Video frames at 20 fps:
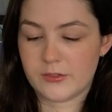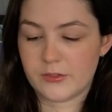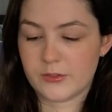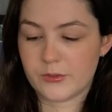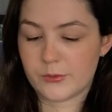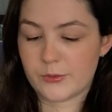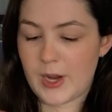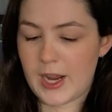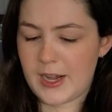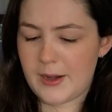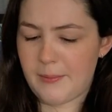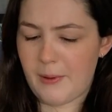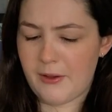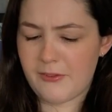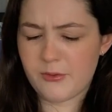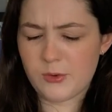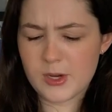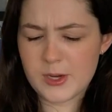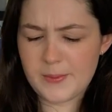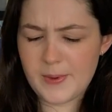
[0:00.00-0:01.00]
read about
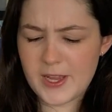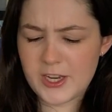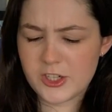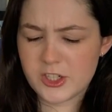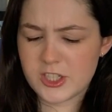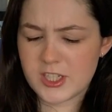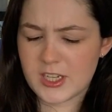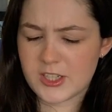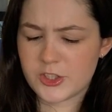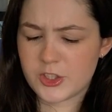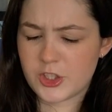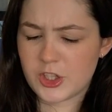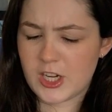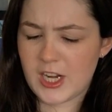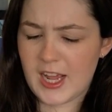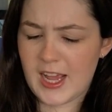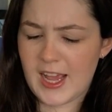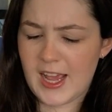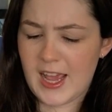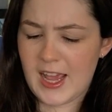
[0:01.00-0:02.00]
40 pages
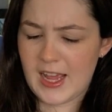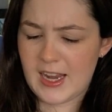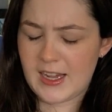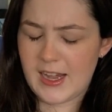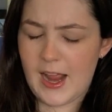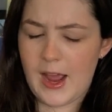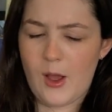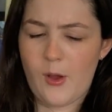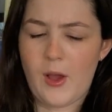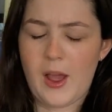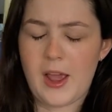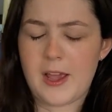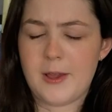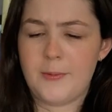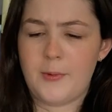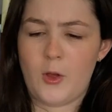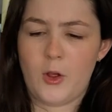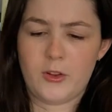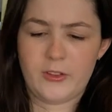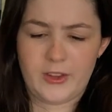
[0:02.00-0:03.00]
yesterday, and now I am
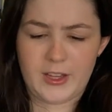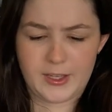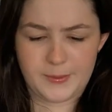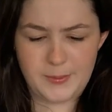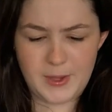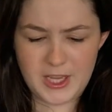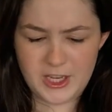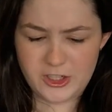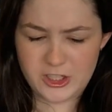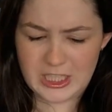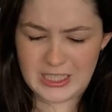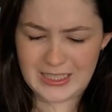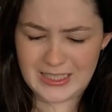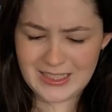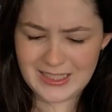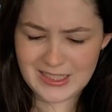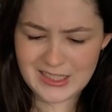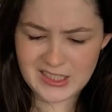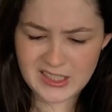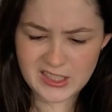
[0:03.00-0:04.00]
on like page
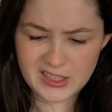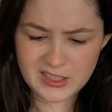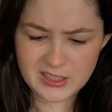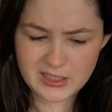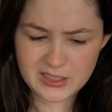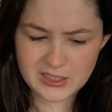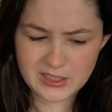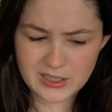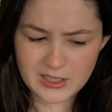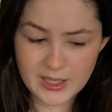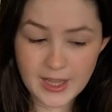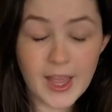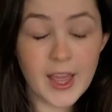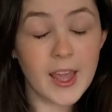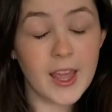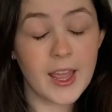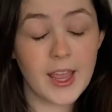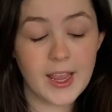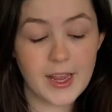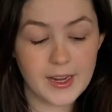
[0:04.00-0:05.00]

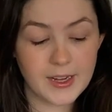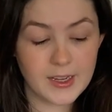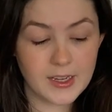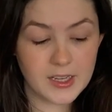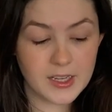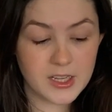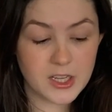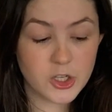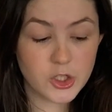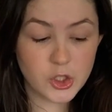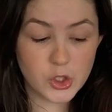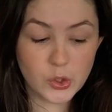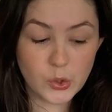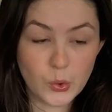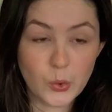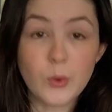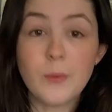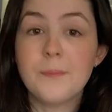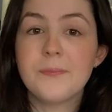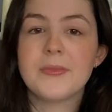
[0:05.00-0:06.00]

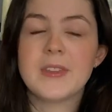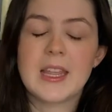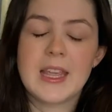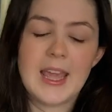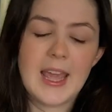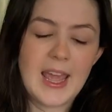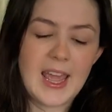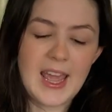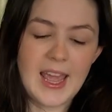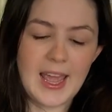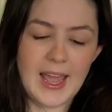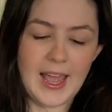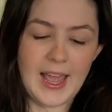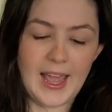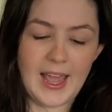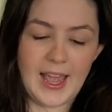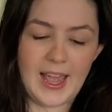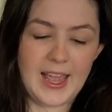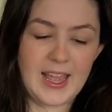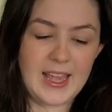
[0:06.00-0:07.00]
82,
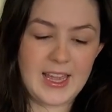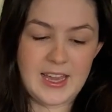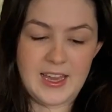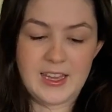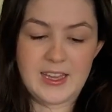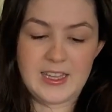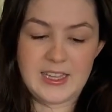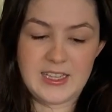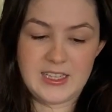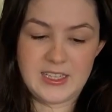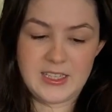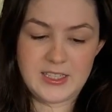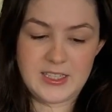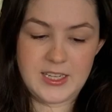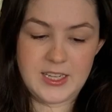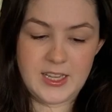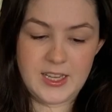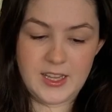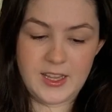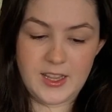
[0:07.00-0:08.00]
and
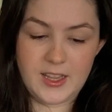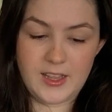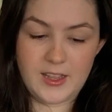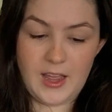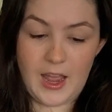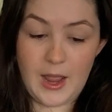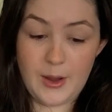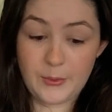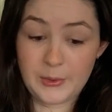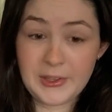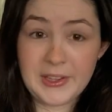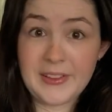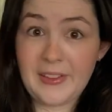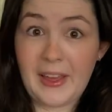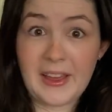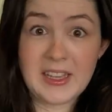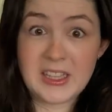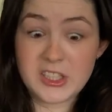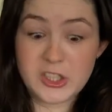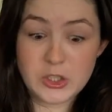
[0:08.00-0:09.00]
I really
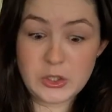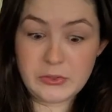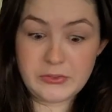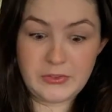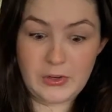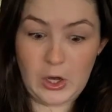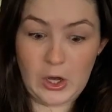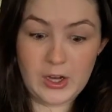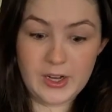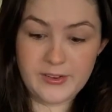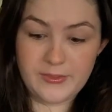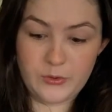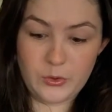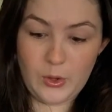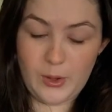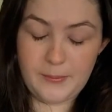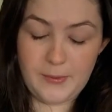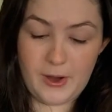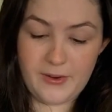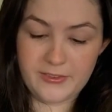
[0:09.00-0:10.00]
like it so far, even though
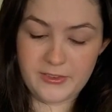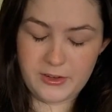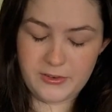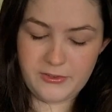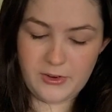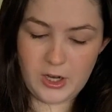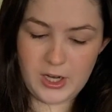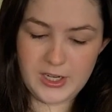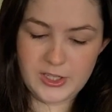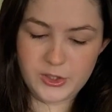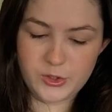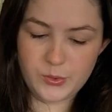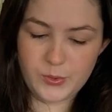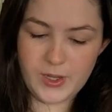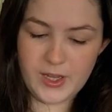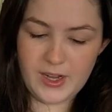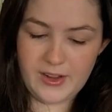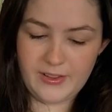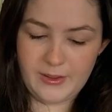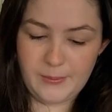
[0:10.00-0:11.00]
I'm not very far into it.
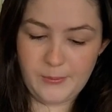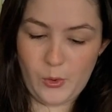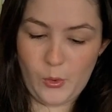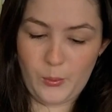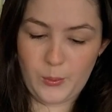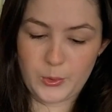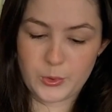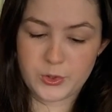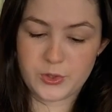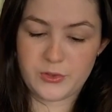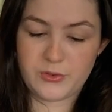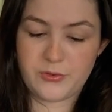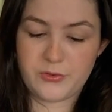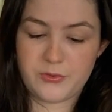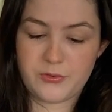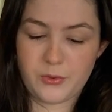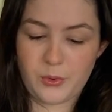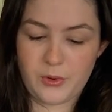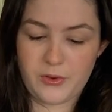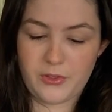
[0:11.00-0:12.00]
I am almost a
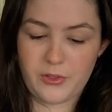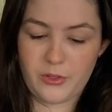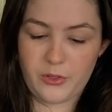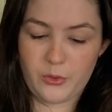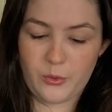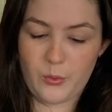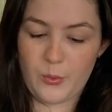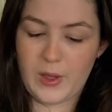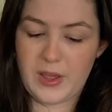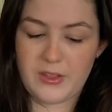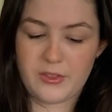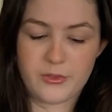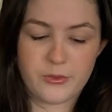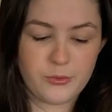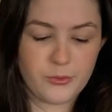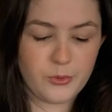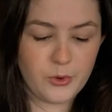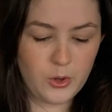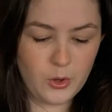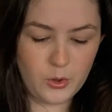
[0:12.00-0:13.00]
fourth of the way
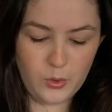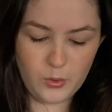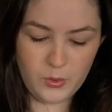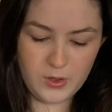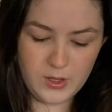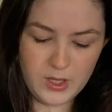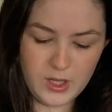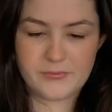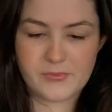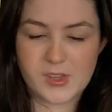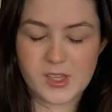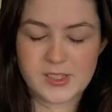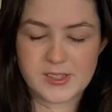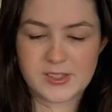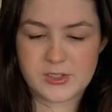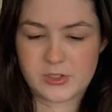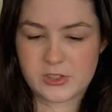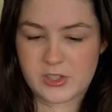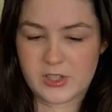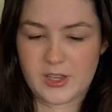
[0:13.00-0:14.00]
through because
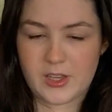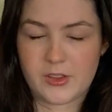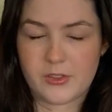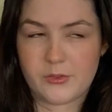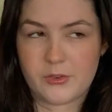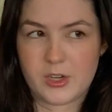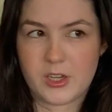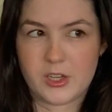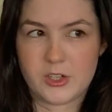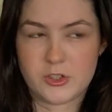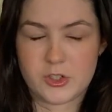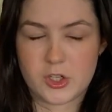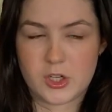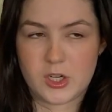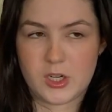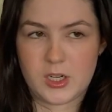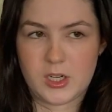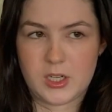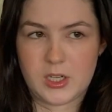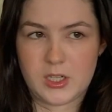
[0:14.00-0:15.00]
there's like
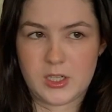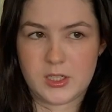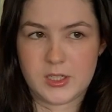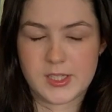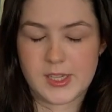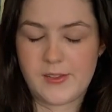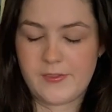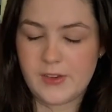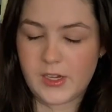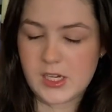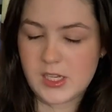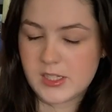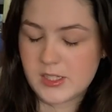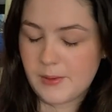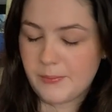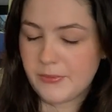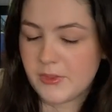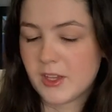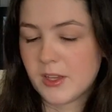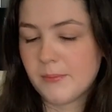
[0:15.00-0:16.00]
370
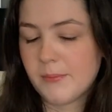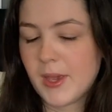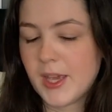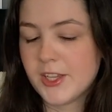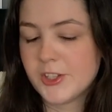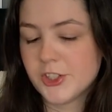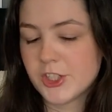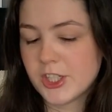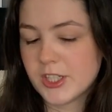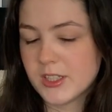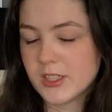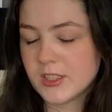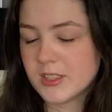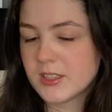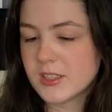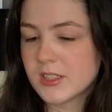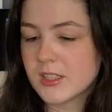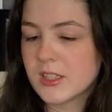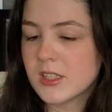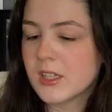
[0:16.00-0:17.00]
something
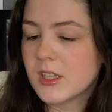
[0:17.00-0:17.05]
pages.